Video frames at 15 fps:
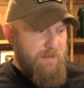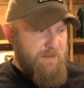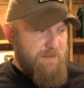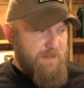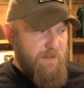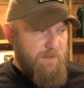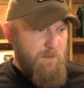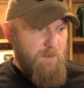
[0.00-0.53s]

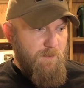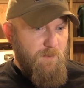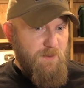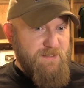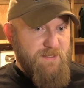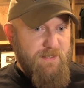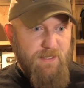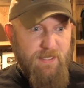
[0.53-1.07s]
So,
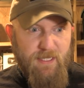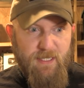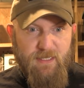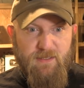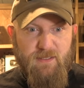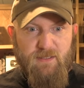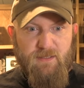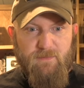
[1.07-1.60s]
what's the
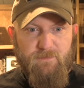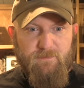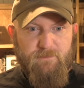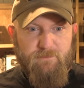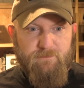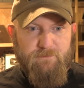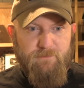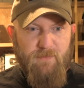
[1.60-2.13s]
case?
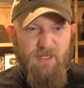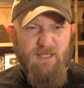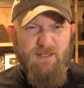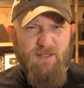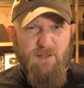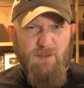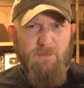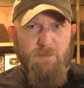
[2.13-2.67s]

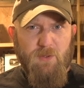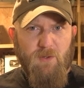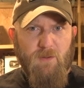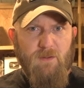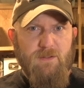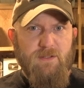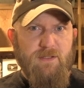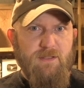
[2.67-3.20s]
It's two
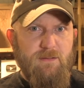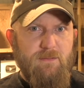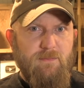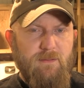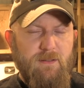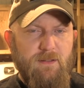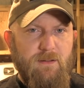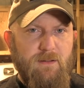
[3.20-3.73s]
parts.
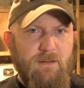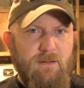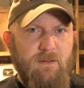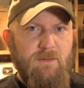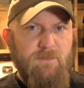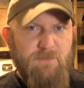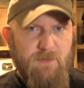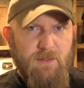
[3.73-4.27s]

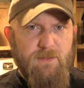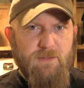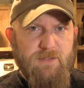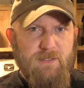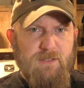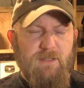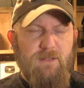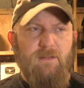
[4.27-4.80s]

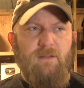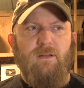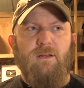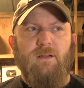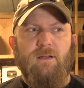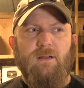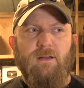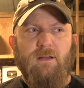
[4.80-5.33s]
First,
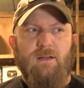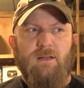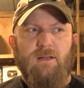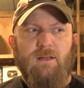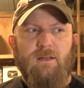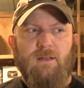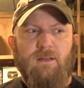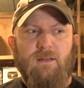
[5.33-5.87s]

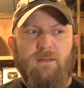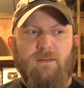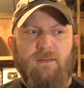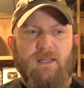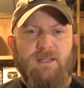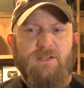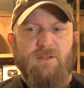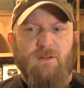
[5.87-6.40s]

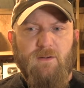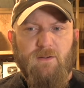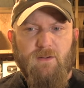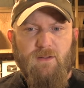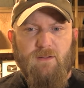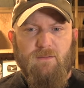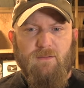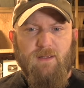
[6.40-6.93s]
they should
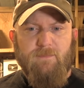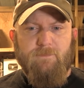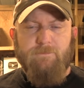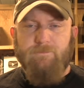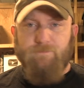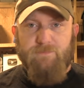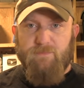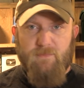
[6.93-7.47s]
argue that
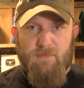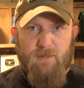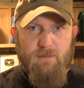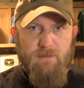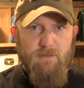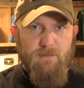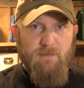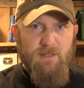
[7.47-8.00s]

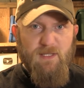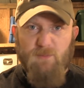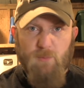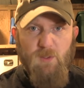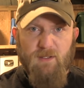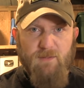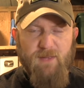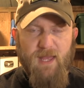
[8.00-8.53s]
this
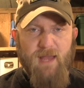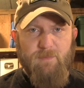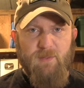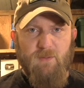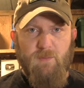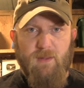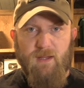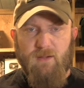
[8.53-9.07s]
wouldn't have
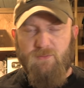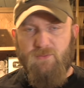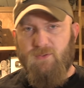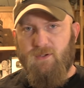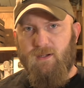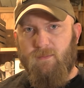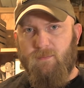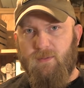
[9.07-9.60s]
happened without
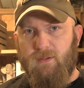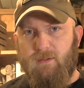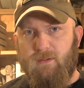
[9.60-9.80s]
Trump.